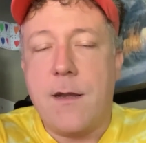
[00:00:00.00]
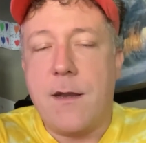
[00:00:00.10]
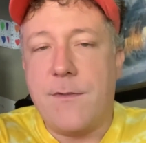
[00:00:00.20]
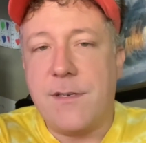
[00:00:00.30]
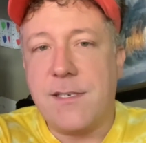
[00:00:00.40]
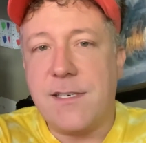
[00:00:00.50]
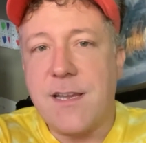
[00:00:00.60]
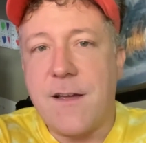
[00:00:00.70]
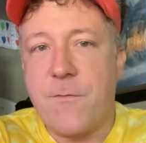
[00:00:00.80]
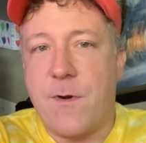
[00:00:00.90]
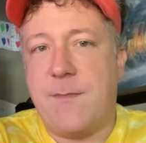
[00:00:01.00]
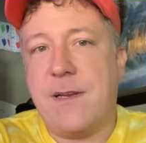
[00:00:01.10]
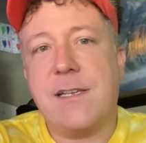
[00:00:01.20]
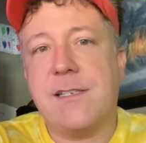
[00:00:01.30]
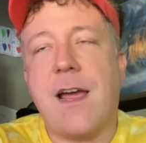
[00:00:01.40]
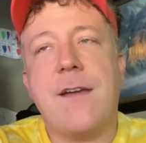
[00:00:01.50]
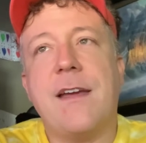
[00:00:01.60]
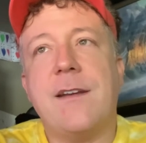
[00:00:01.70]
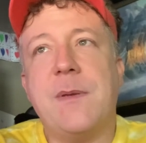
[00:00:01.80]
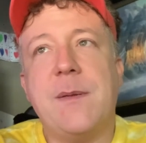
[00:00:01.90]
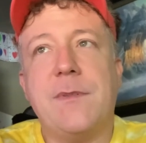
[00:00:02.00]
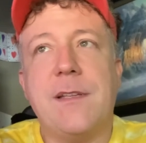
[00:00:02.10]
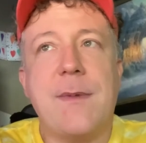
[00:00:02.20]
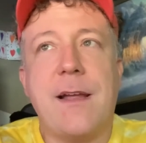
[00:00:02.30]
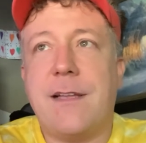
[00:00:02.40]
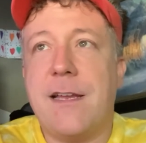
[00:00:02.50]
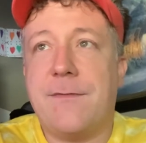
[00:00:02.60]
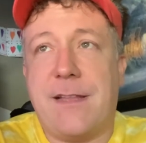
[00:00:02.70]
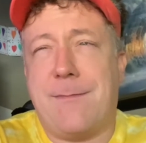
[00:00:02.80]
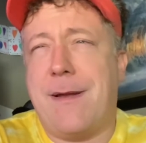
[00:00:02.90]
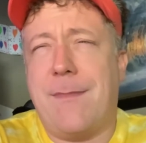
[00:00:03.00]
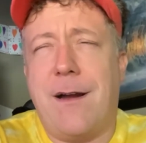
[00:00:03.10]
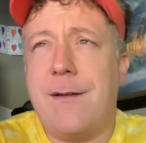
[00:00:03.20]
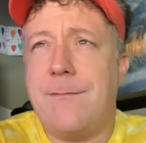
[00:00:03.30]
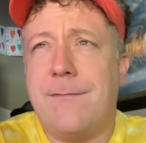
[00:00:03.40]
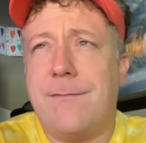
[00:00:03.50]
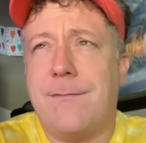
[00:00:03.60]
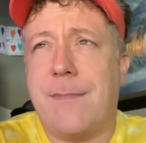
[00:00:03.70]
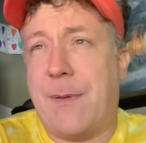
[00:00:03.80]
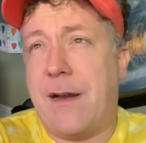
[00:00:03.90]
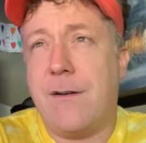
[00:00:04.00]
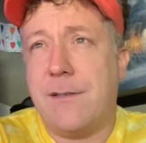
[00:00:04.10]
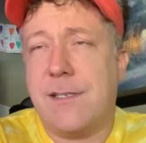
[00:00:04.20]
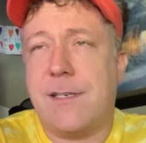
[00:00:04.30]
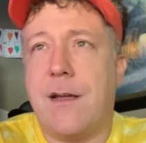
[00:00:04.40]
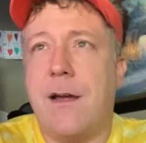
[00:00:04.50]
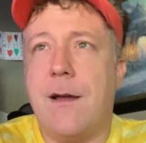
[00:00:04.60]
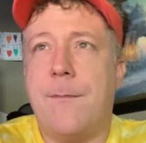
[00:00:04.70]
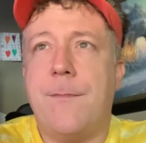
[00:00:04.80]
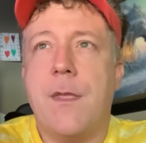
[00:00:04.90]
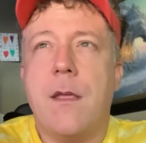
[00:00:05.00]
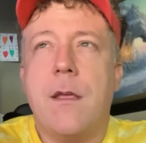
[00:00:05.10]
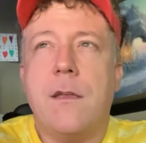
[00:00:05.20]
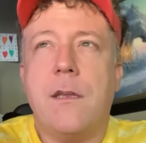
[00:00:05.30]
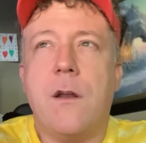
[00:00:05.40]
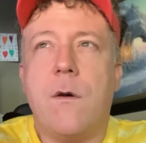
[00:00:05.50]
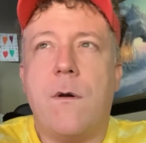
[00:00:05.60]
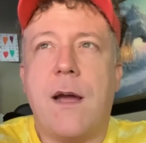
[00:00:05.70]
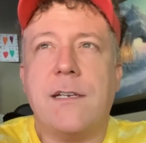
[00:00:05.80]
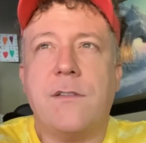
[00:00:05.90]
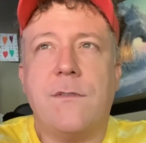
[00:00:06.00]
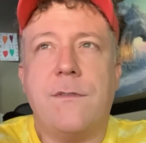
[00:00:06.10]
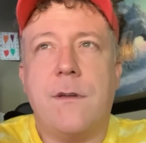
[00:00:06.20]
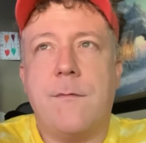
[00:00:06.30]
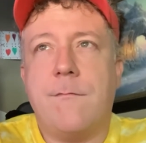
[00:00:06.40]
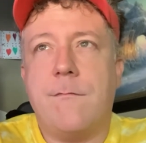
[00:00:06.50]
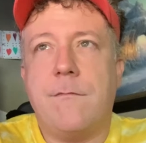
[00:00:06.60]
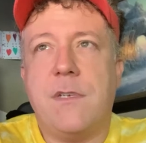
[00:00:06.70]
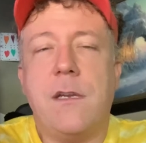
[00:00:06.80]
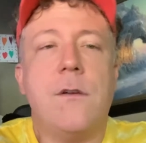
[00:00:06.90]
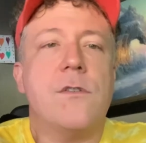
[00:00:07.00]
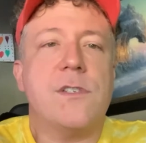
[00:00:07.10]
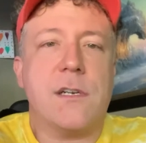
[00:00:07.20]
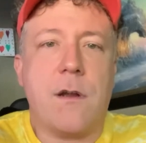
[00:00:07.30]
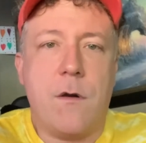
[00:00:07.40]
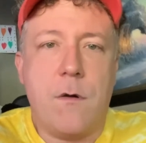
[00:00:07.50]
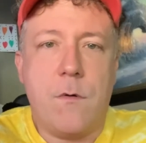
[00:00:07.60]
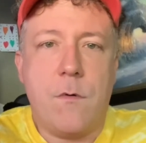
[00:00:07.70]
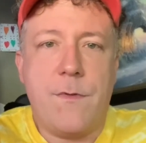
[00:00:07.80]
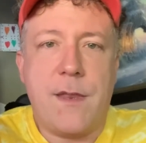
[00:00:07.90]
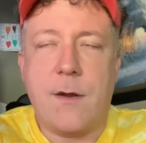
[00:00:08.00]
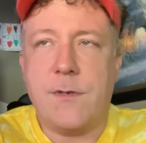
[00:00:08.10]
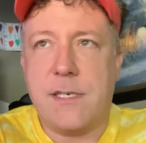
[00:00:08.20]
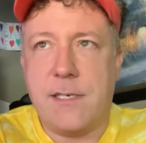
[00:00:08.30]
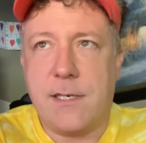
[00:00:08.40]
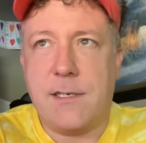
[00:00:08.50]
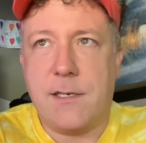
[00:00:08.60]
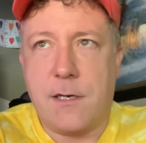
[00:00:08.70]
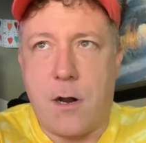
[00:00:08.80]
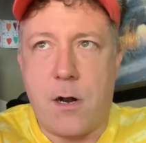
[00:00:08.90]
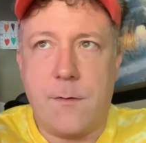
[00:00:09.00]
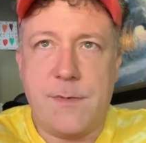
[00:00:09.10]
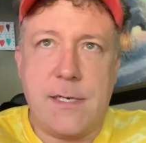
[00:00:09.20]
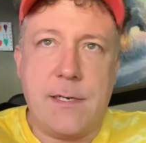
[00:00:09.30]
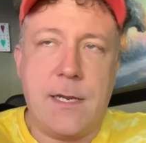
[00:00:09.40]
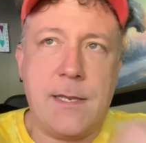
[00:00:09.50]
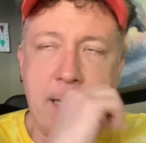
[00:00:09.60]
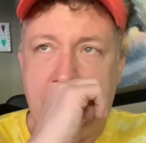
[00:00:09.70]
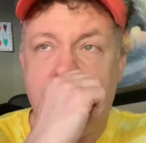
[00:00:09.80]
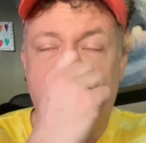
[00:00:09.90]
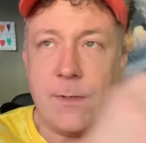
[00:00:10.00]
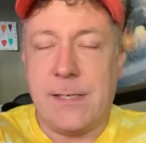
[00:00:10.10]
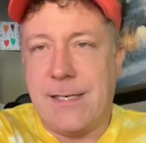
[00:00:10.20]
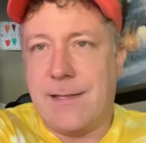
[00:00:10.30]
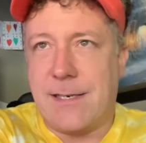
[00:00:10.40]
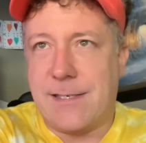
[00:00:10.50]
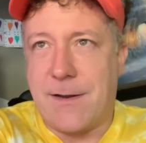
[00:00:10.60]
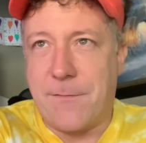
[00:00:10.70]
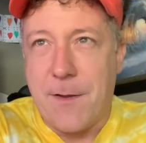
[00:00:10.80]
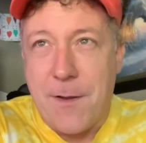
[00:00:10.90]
Now, this is a tough one because I've had people in my life, like my mom, my parents, I told them years ago that I was addicted to carbs and that I couldn't really eat that stuff.